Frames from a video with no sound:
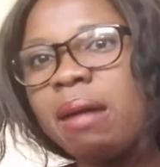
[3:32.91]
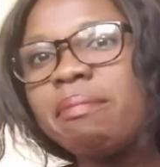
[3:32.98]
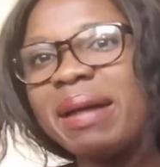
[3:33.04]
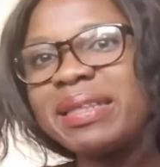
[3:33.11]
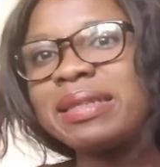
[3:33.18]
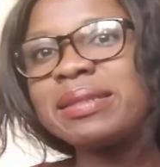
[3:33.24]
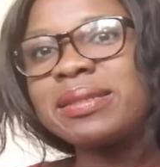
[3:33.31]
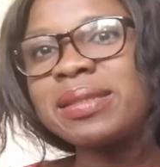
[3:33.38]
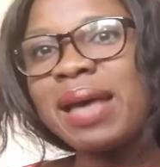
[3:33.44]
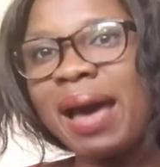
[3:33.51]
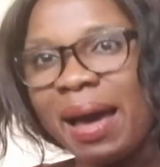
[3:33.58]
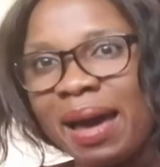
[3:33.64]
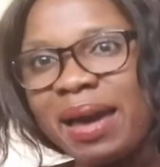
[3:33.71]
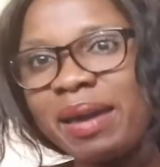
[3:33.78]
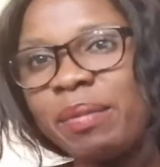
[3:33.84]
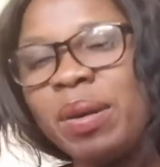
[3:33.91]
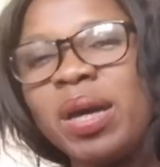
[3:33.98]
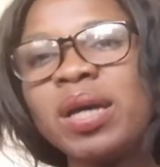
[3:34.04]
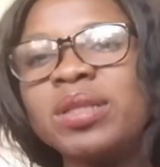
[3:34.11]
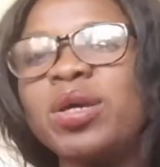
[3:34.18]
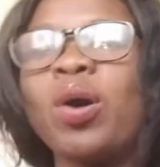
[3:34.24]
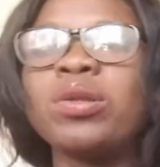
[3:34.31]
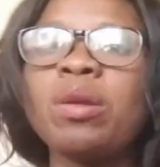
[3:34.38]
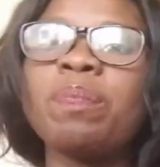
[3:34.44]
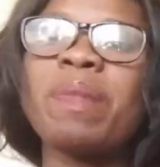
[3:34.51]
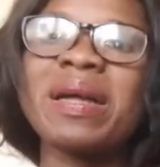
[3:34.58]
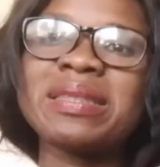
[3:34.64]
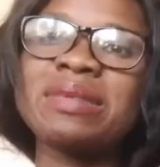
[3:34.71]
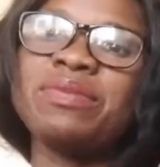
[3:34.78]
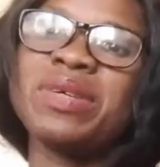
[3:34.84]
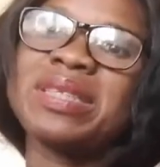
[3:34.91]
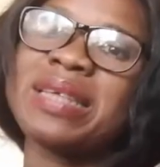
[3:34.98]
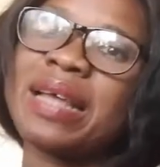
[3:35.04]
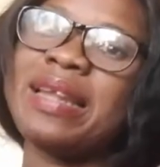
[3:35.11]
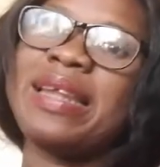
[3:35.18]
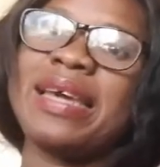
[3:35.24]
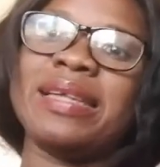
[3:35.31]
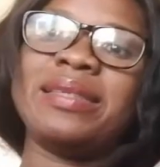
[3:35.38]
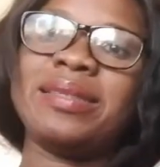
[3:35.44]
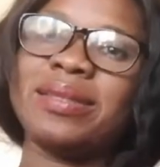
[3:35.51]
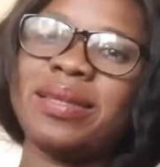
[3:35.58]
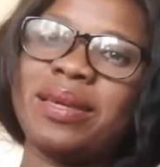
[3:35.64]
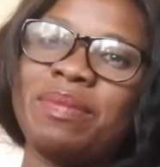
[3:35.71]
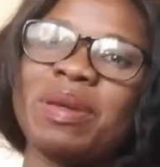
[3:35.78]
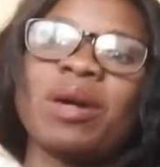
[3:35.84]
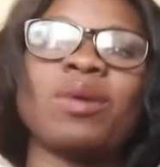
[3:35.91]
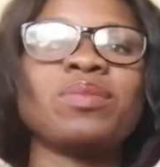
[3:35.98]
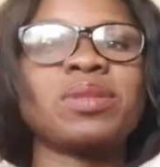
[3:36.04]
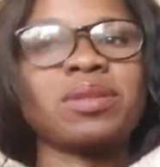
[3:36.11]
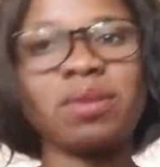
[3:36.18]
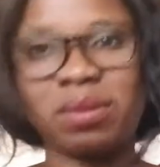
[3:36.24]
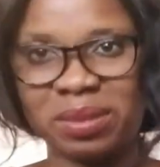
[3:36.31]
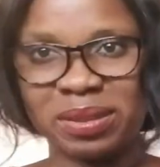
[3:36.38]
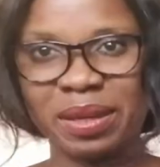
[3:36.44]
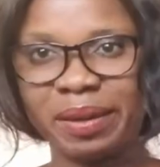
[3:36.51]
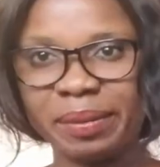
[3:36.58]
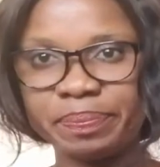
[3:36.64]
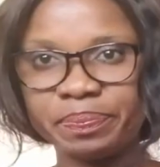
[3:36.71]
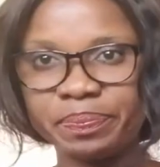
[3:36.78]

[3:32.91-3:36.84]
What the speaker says: By the time the other party retaliates, it becomes toxic.